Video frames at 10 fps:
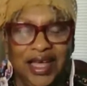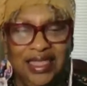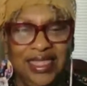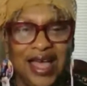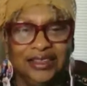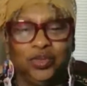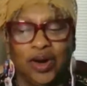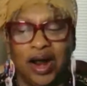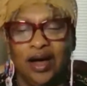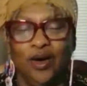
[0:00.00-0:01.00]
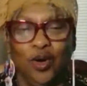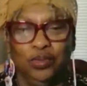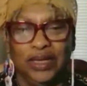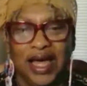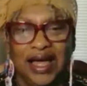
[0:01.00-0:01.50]
That's where our
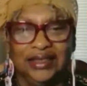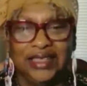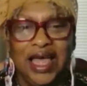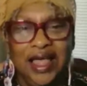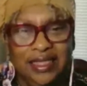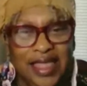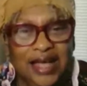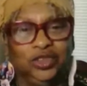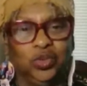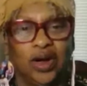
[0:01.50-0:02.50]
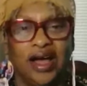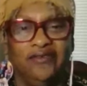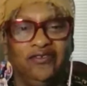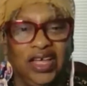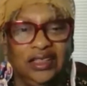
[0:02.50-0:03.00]
hope lies. That's where
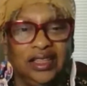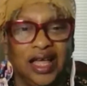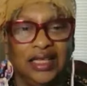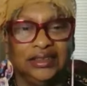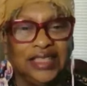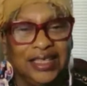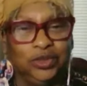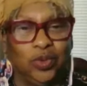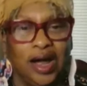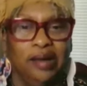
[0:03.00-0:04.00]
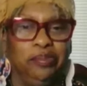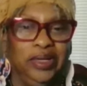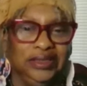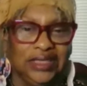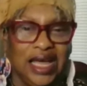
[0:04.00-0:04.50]
our faith lies. That's where our
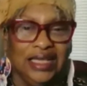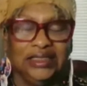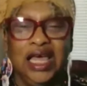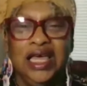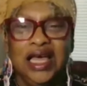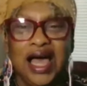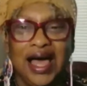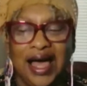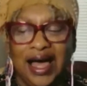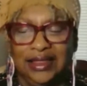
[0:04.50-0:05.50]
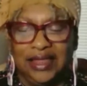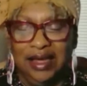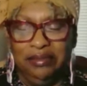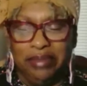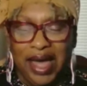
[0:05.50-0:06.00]
peace lies. I
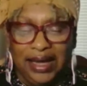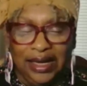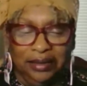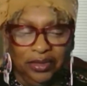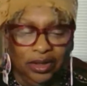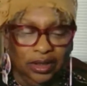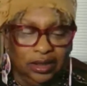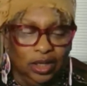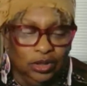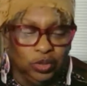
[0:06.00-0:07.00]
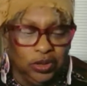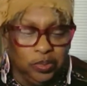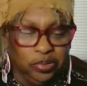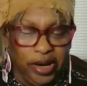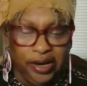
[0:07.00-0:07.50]
think back, and I'm going to close
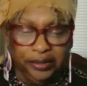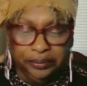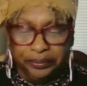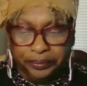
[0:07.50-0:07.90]
with prayer.